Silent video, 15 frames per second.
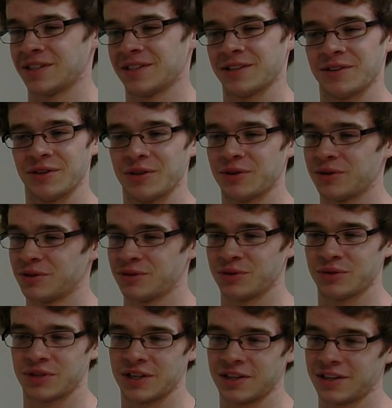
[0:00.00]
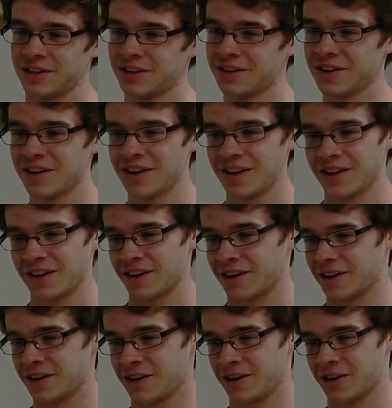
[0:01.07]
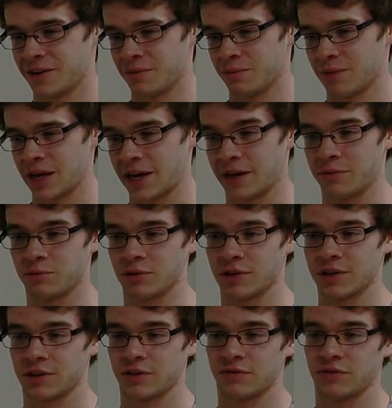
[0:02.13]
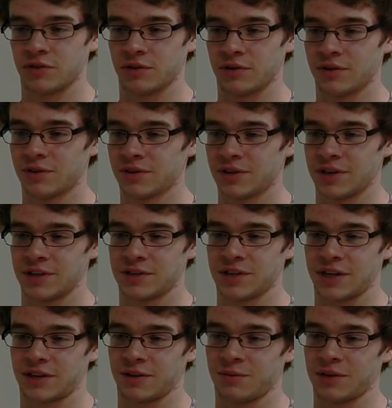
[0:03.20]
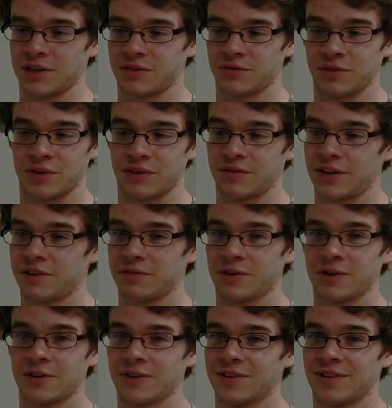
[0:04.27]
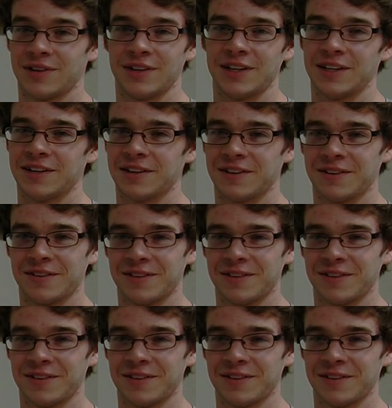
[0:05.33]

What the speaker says: until you go to Sioux City. And really good food. It's like the best food I've ever eaten.